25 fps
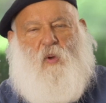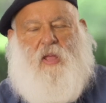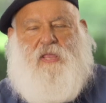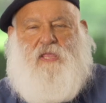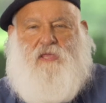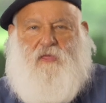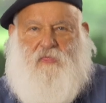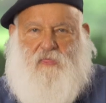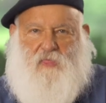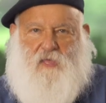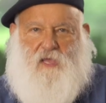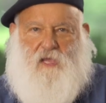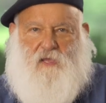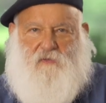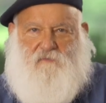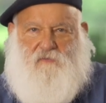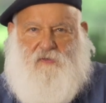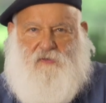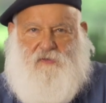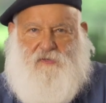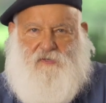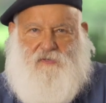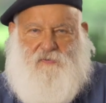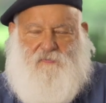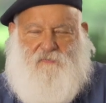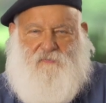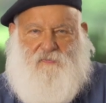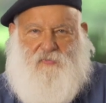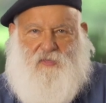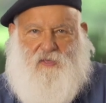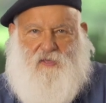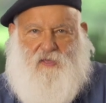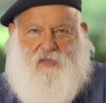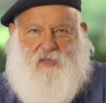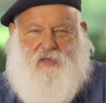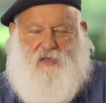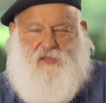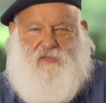When you think of it,
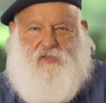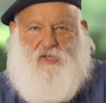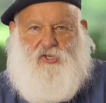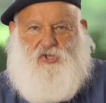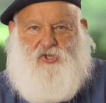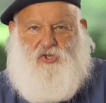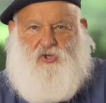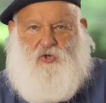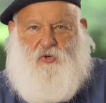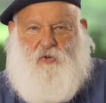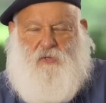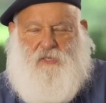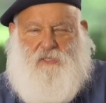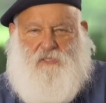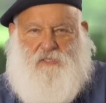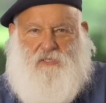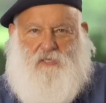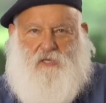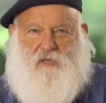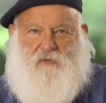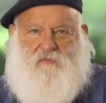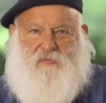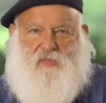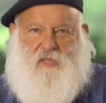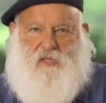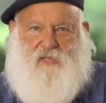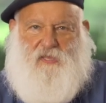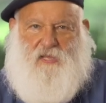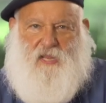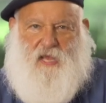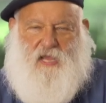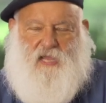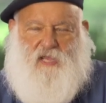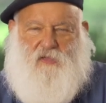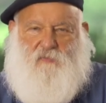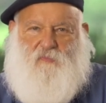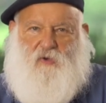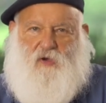the choice of the
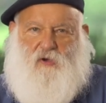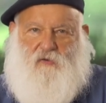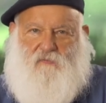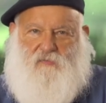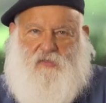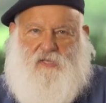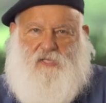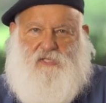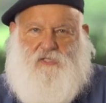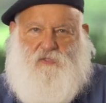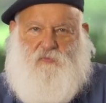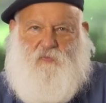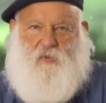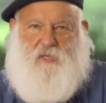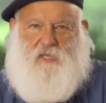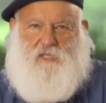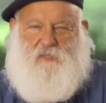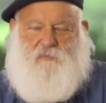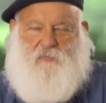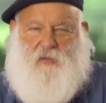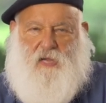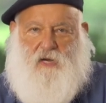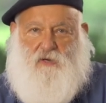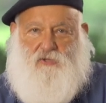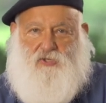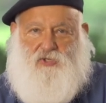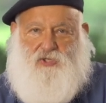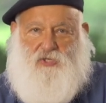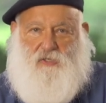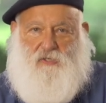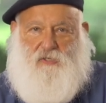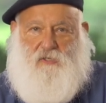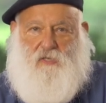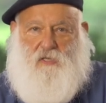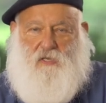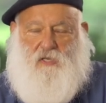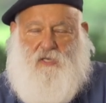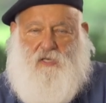name of this week's
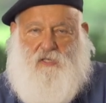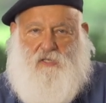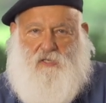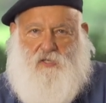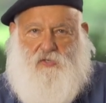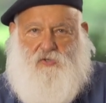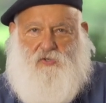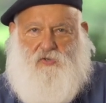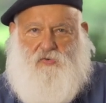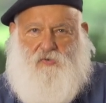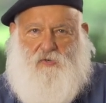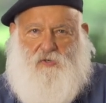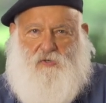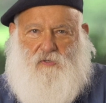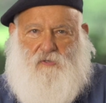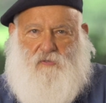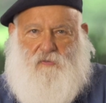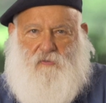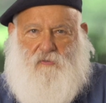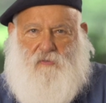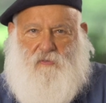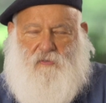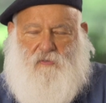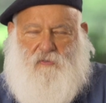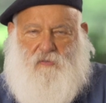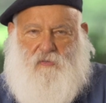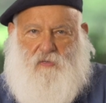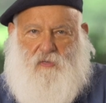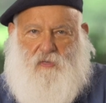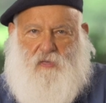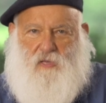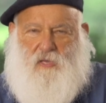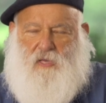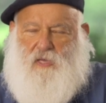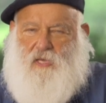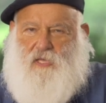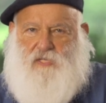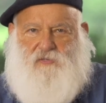parasha, Yitro,
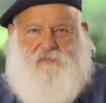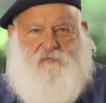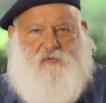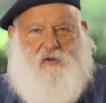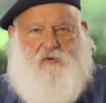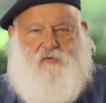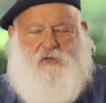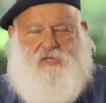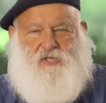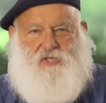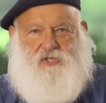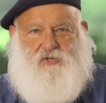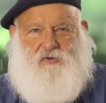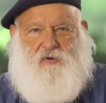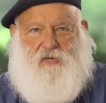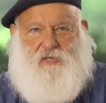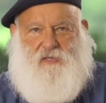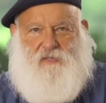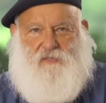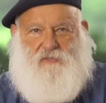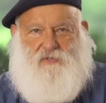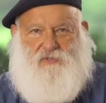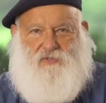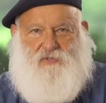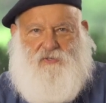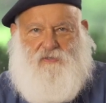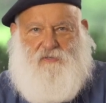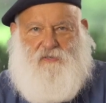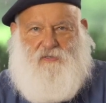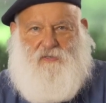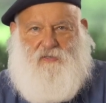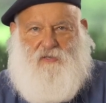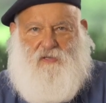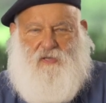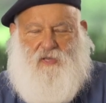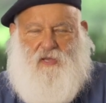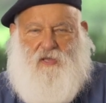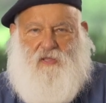is very strange.
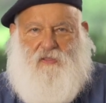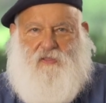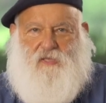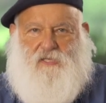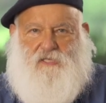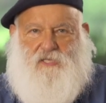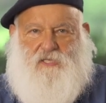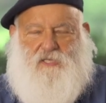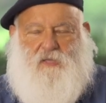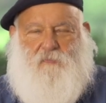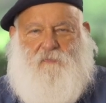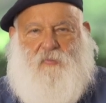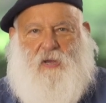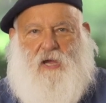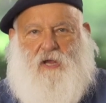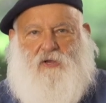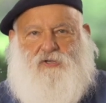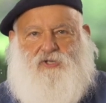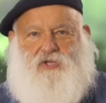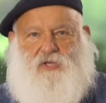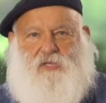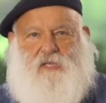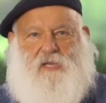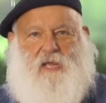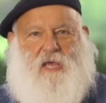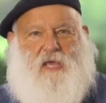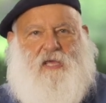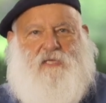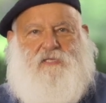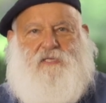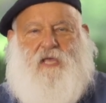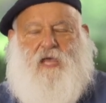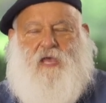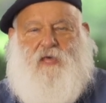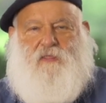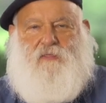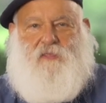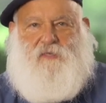This is the parasha that has
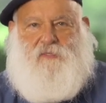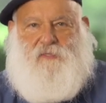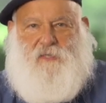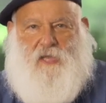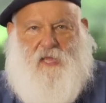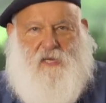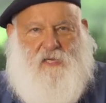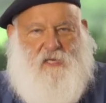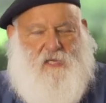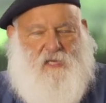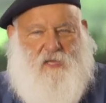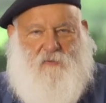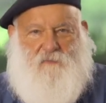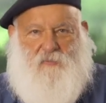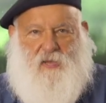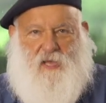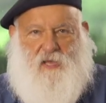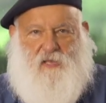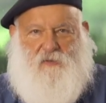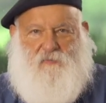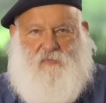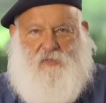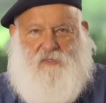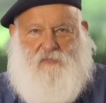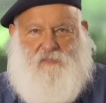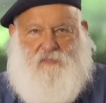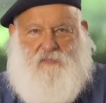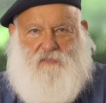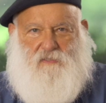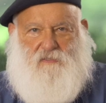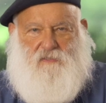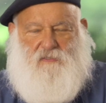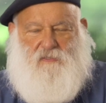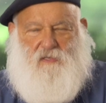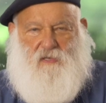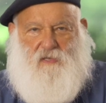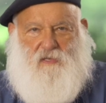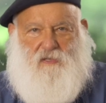the Ten
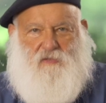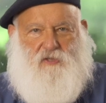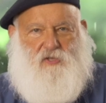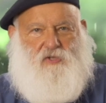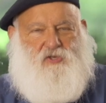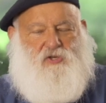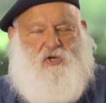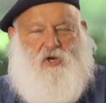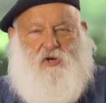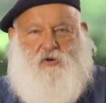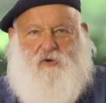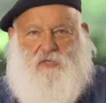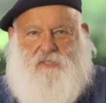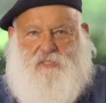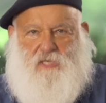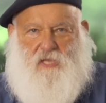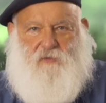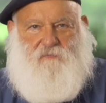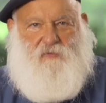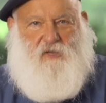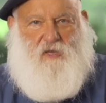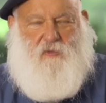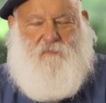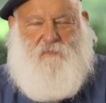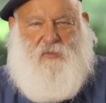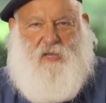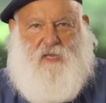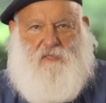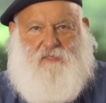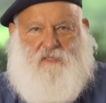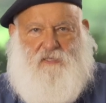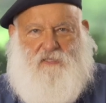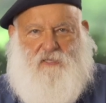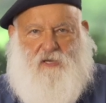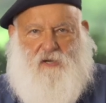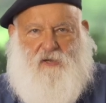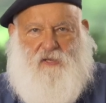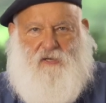Commandments. The Torah is given at Mount
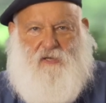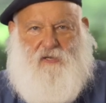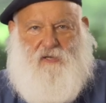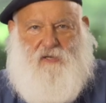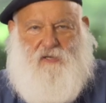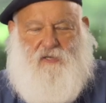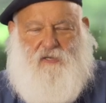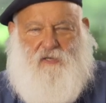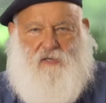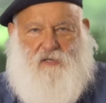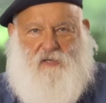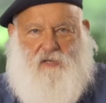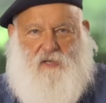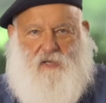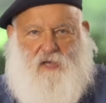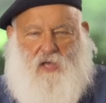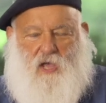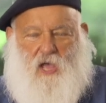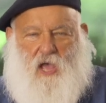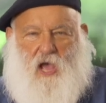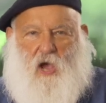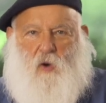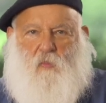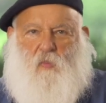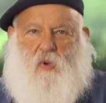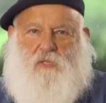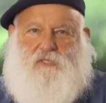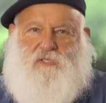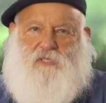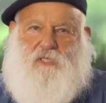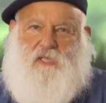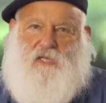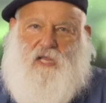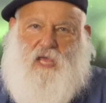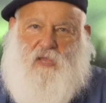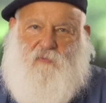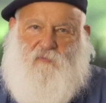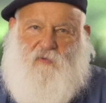Sinai. And what's
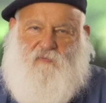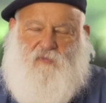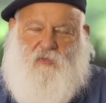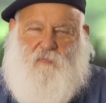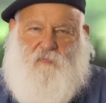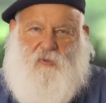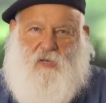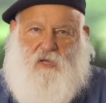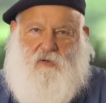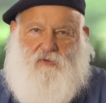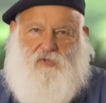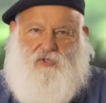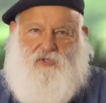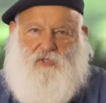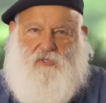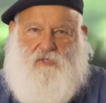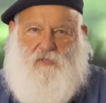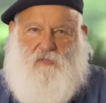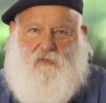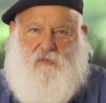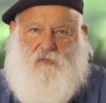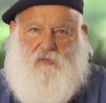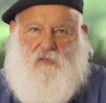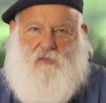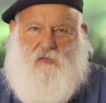the name of the parasha?